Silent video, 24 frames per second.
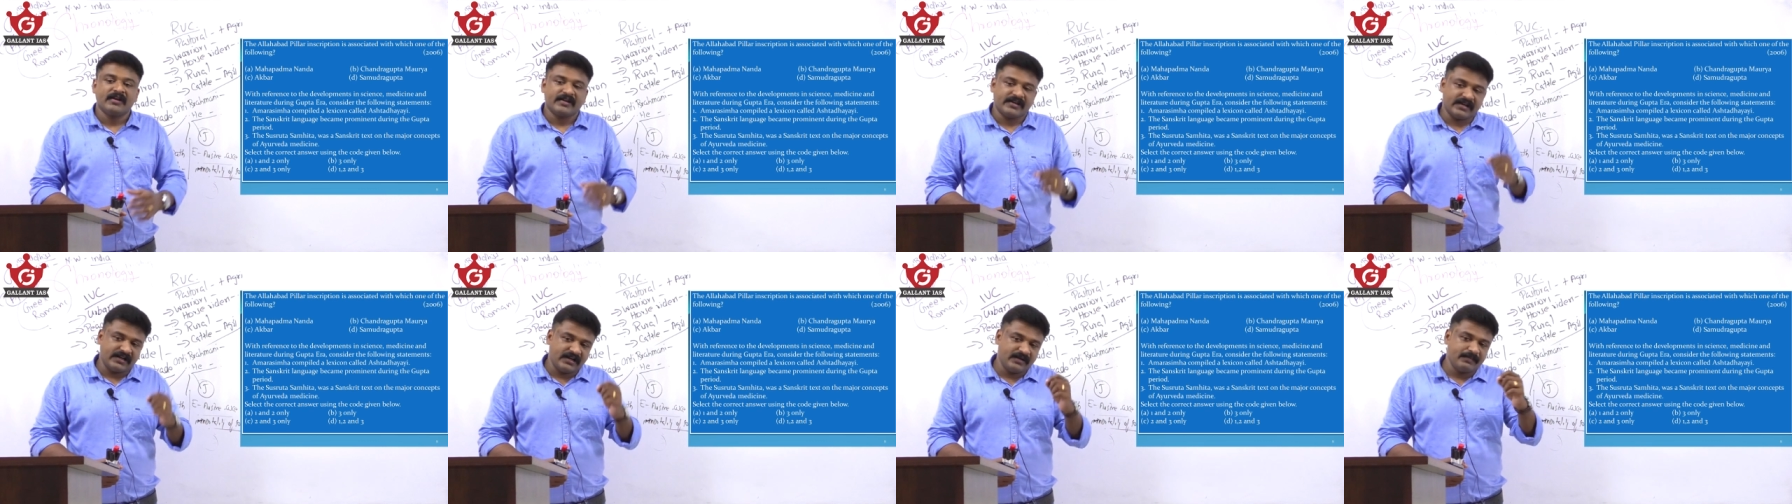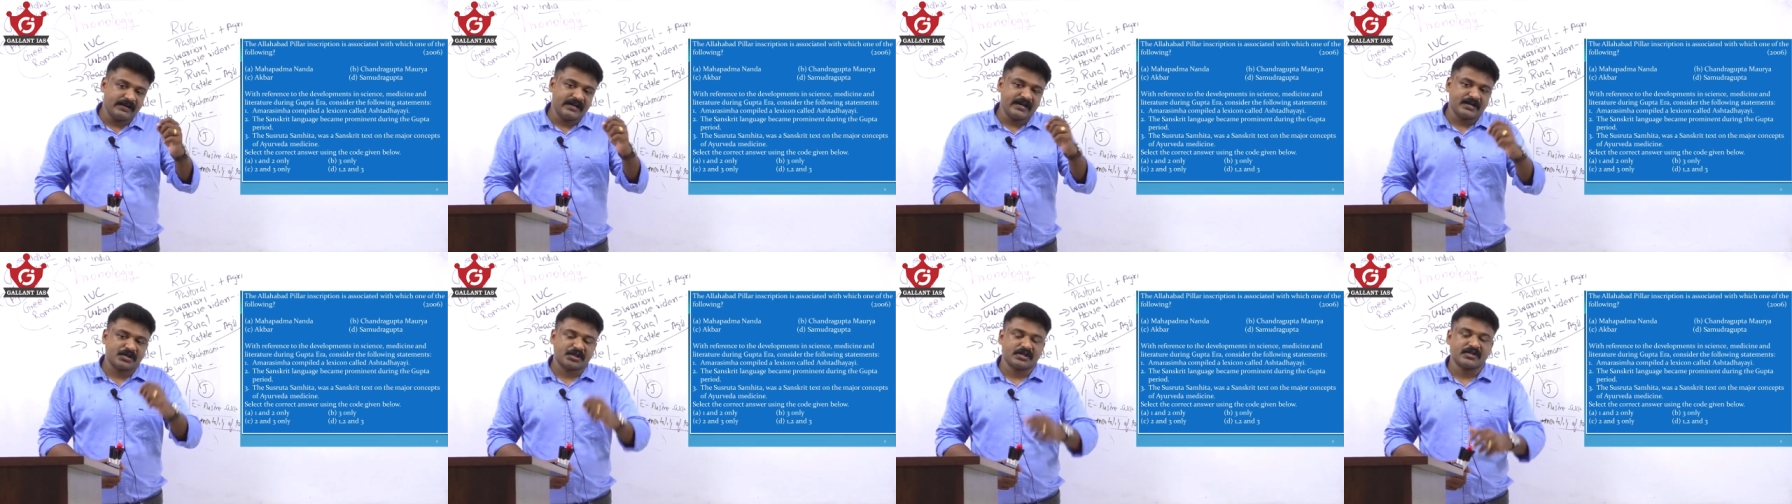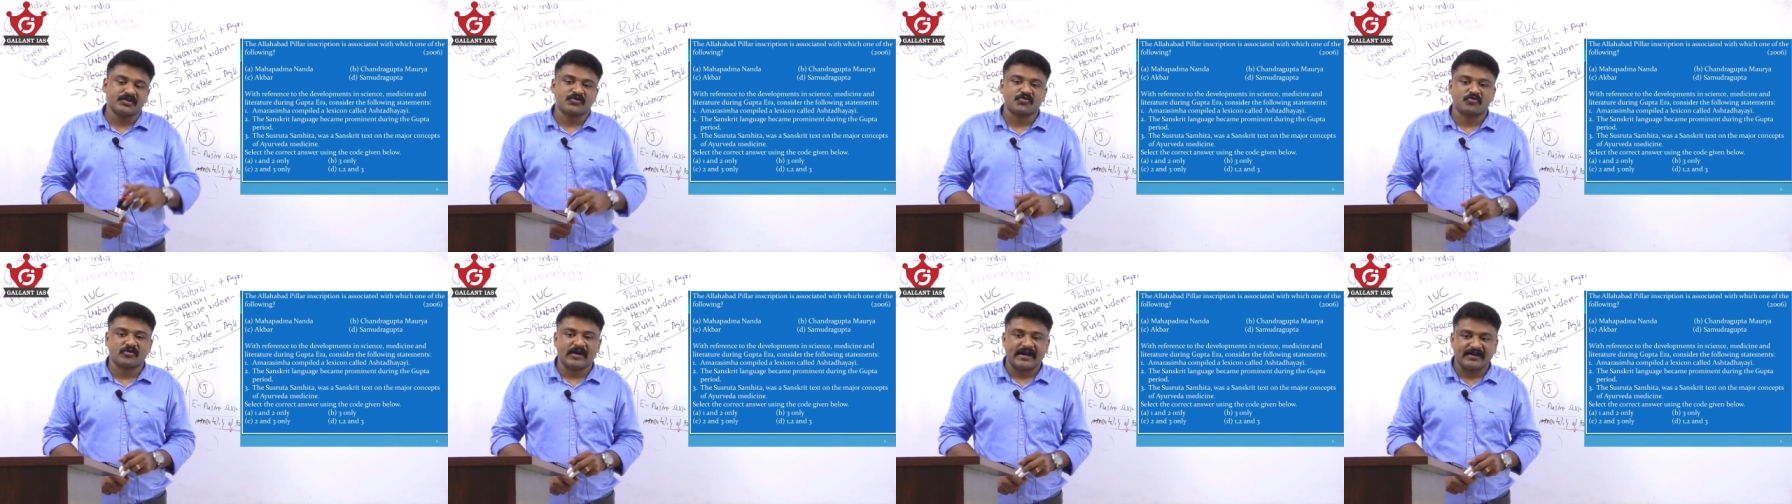
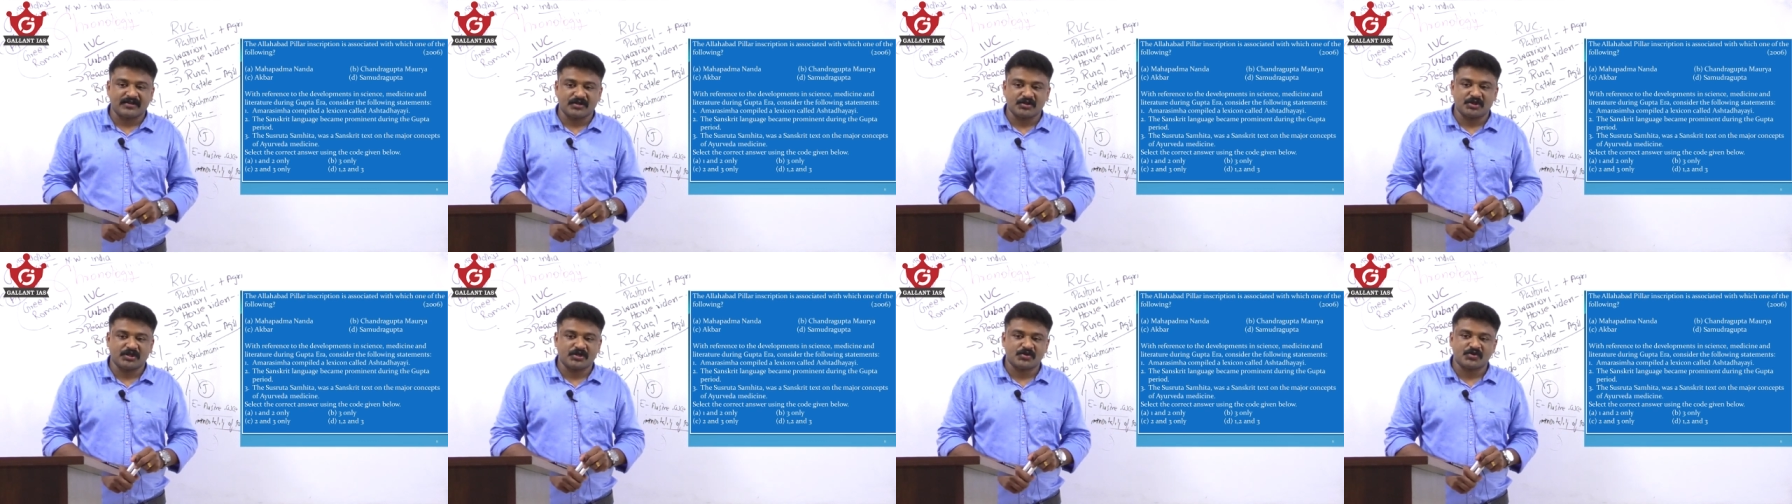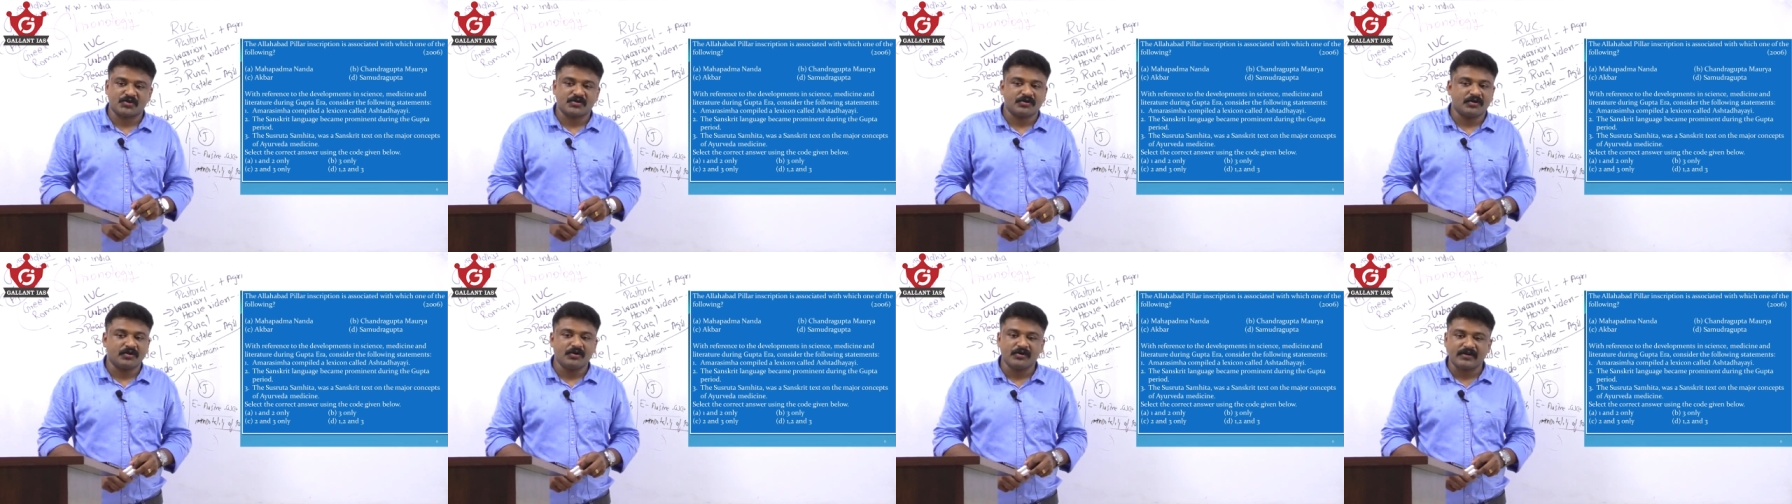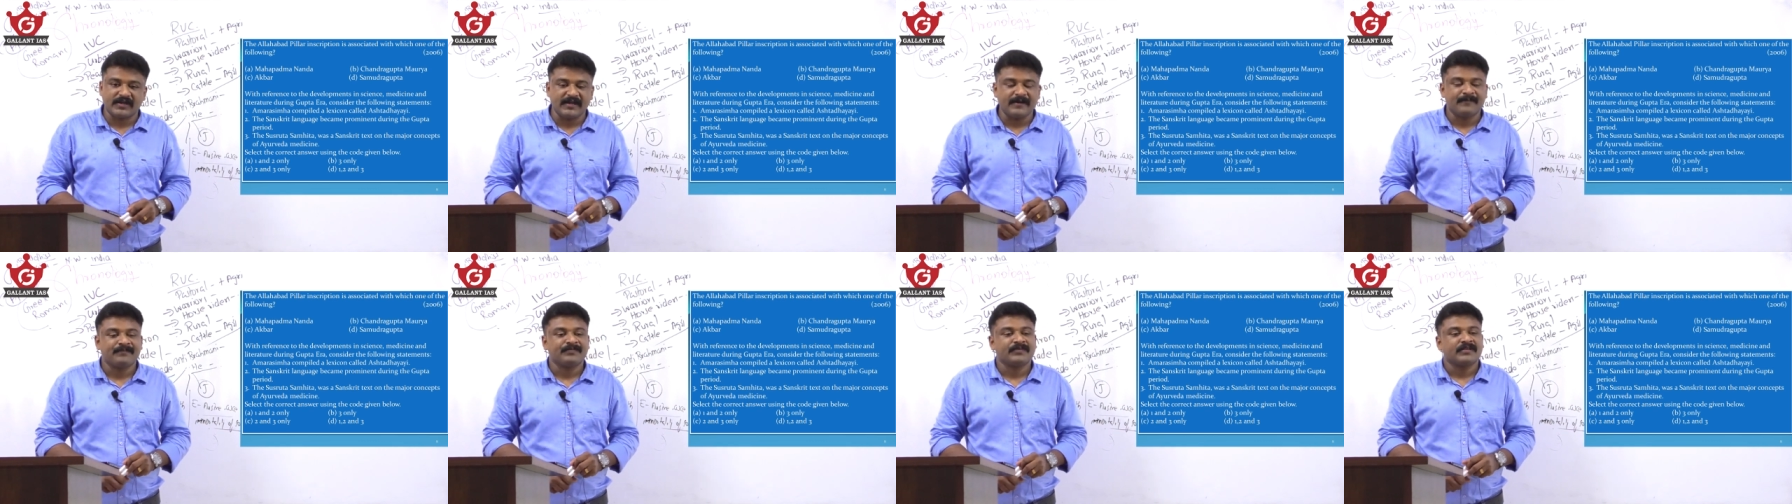elimination strategies
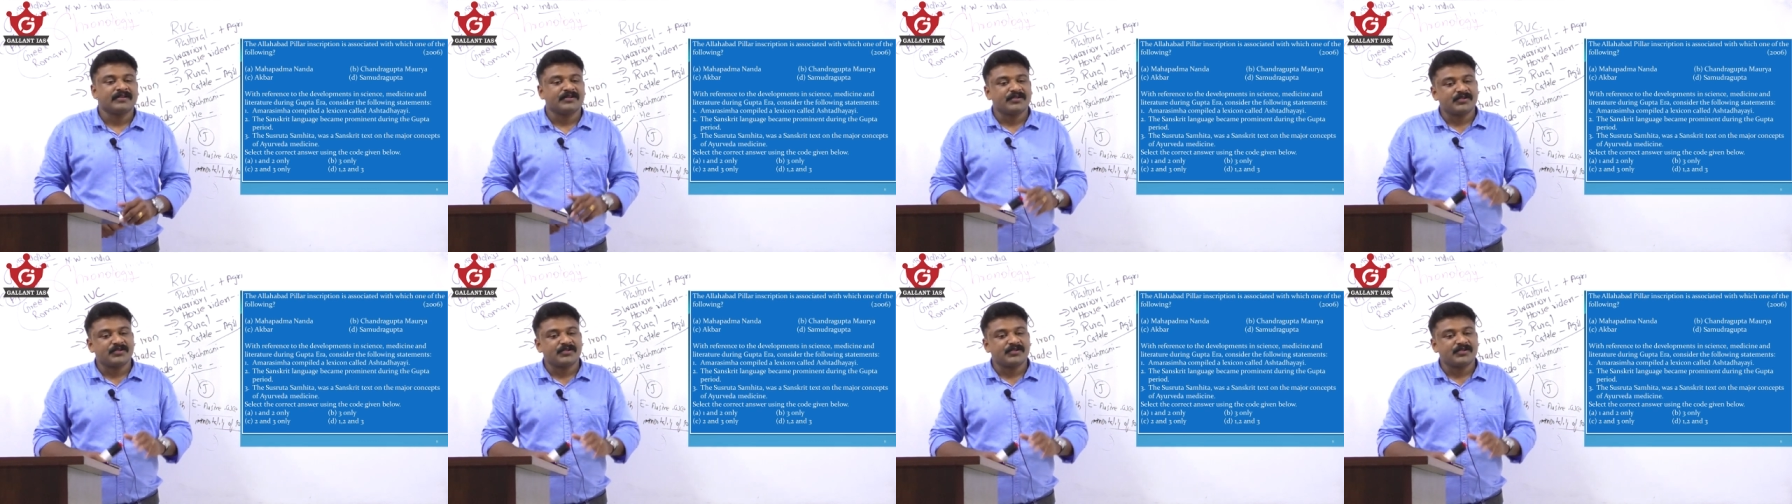okay